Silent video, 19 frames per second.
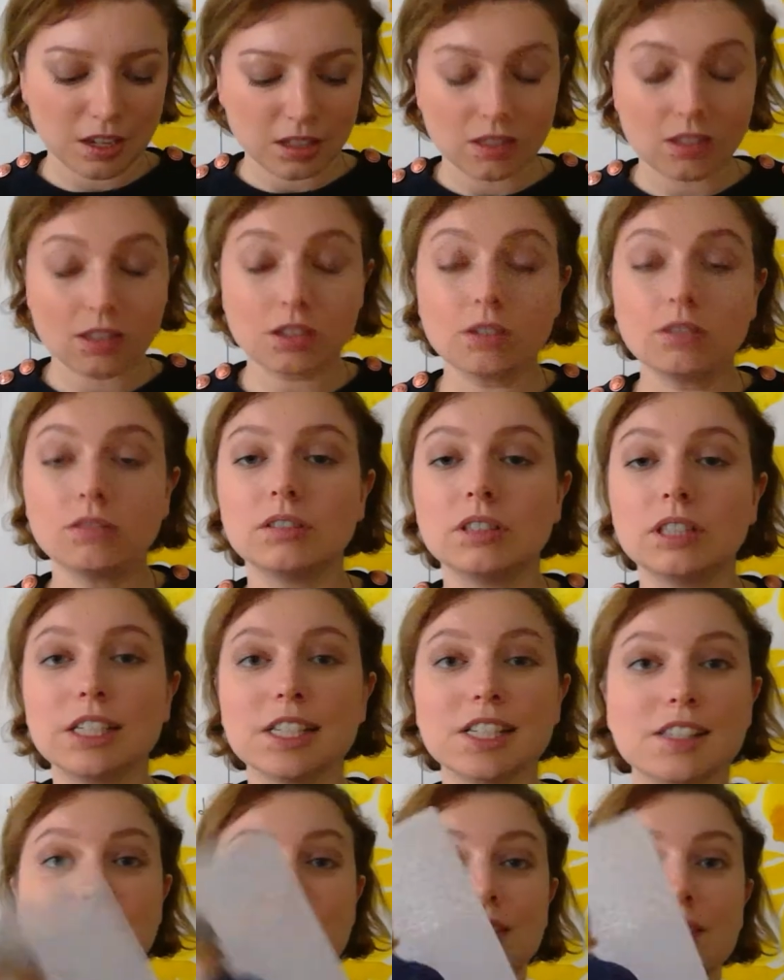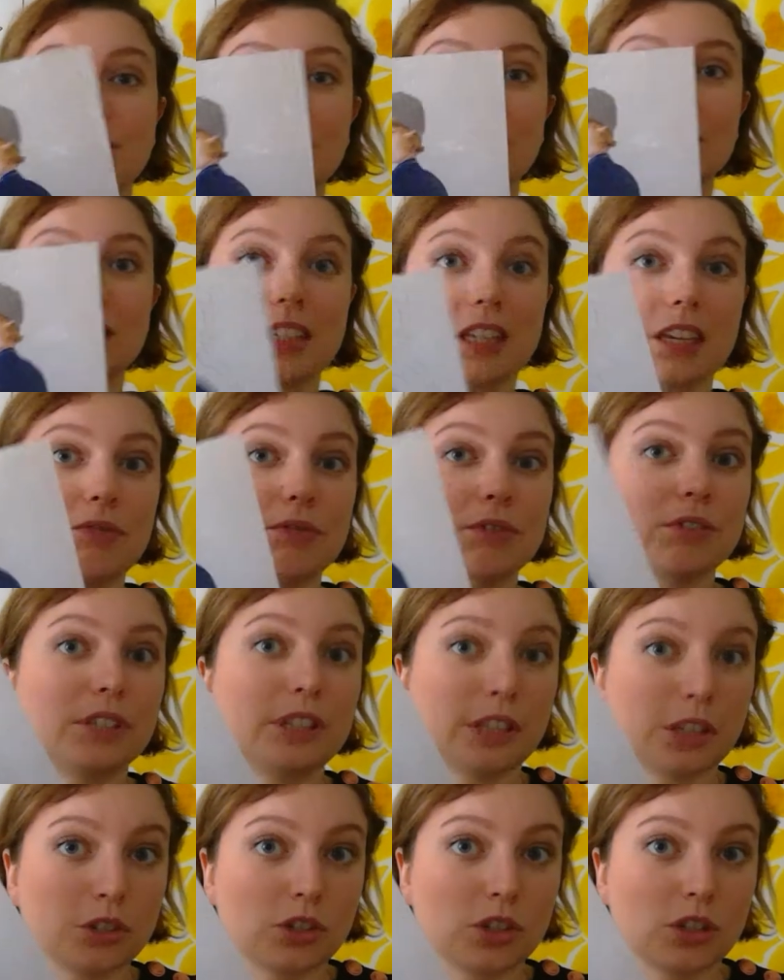So it's the Giver
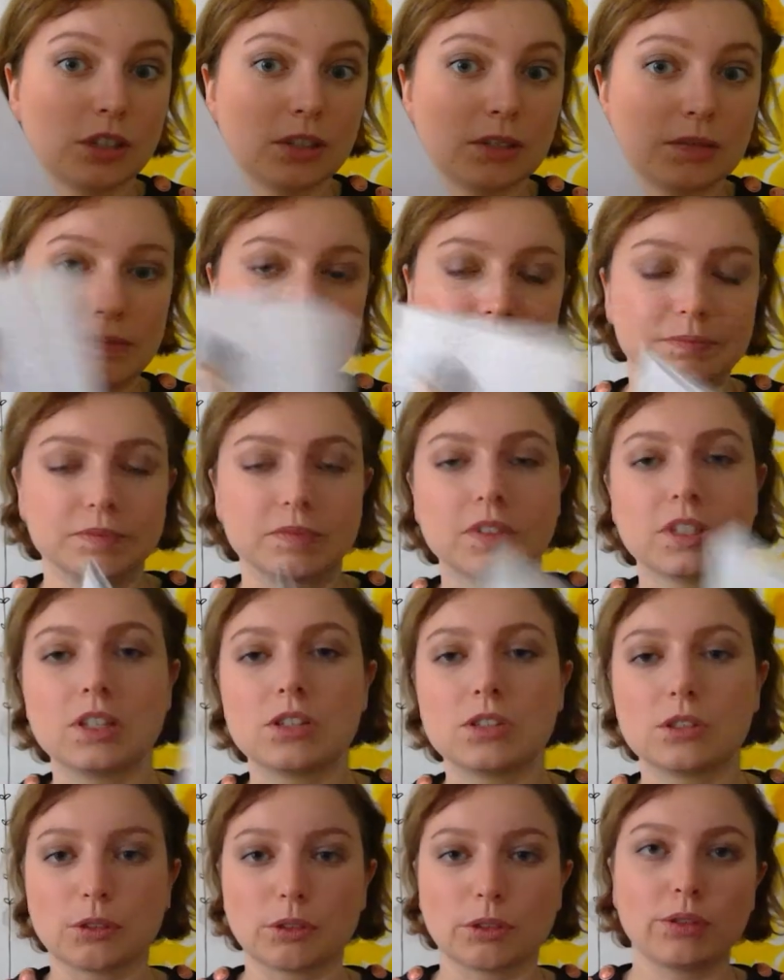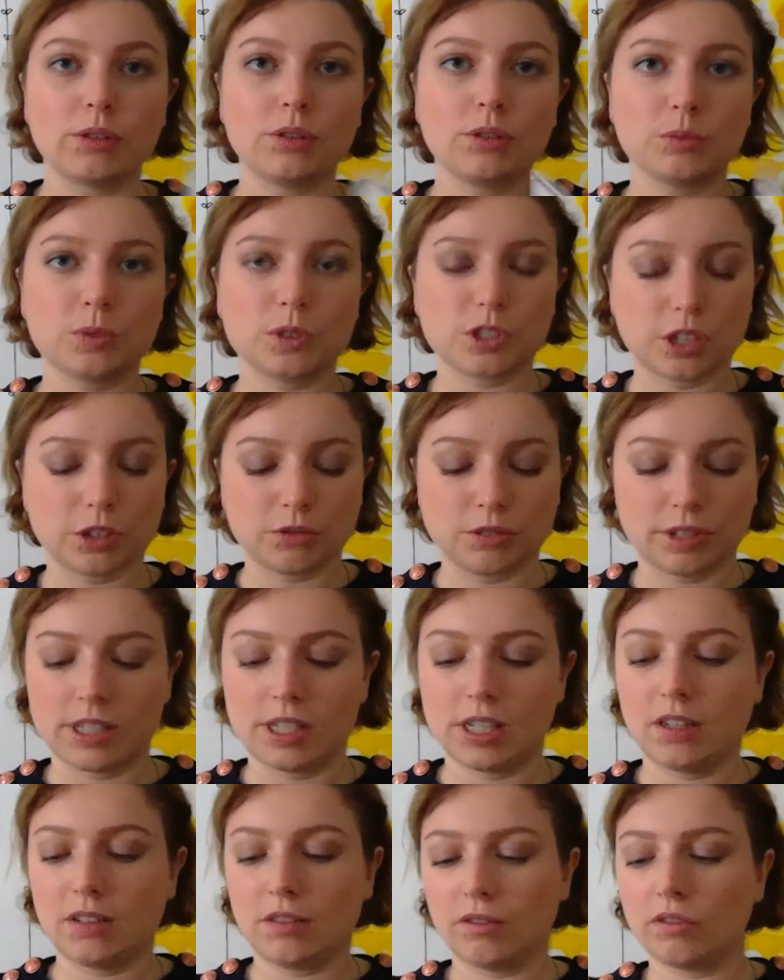edition. It's the third which I
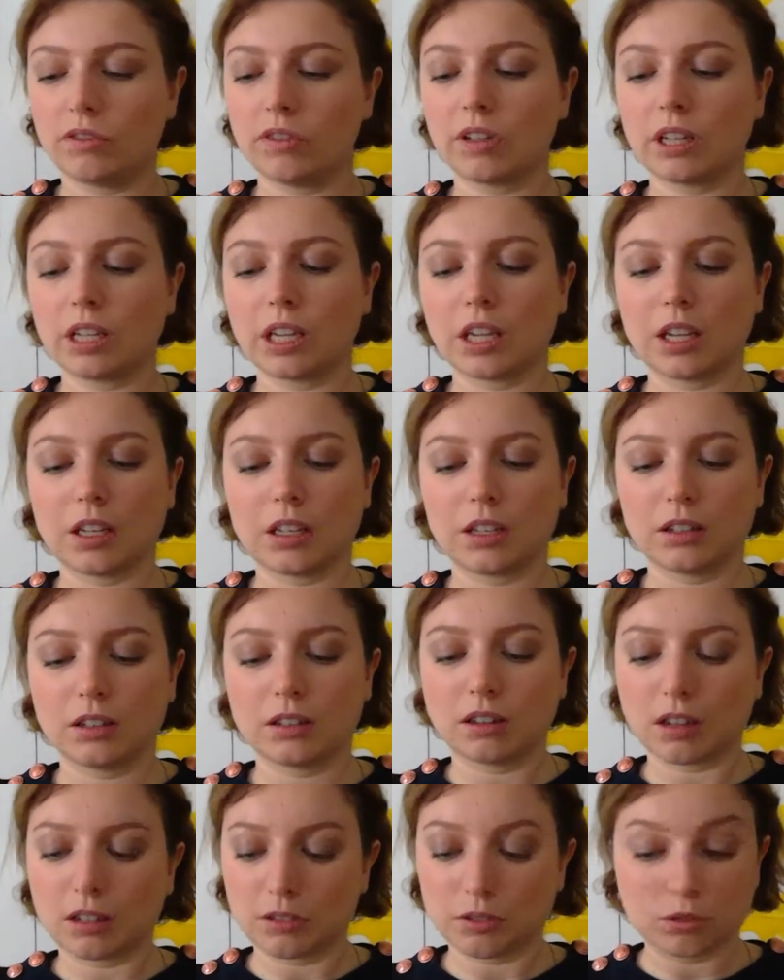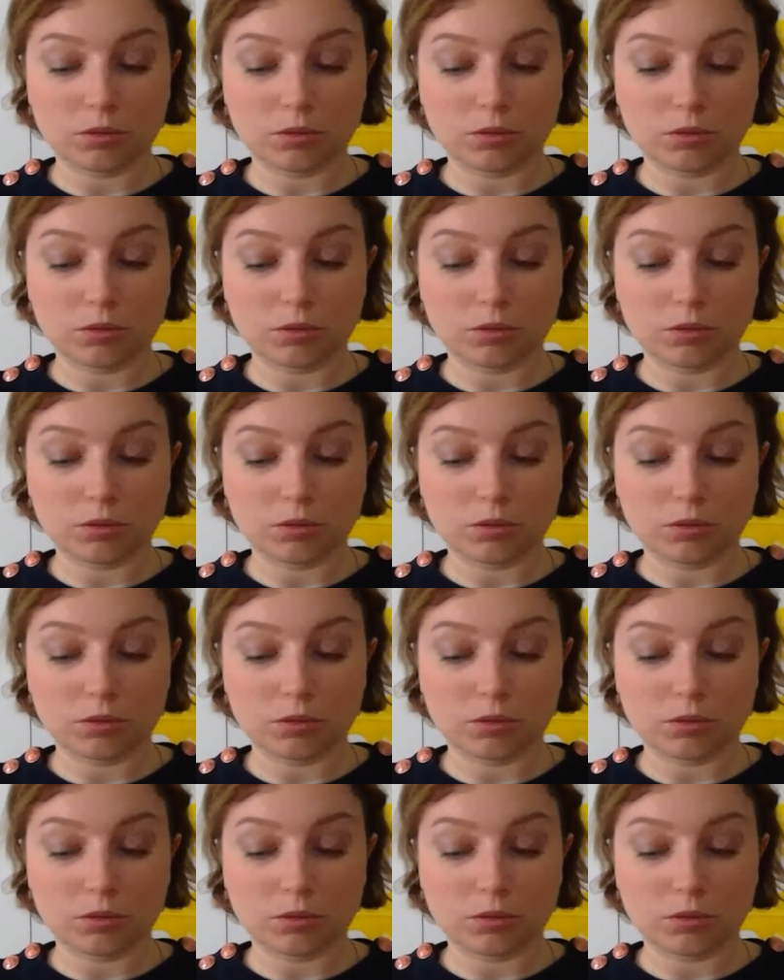receive, and as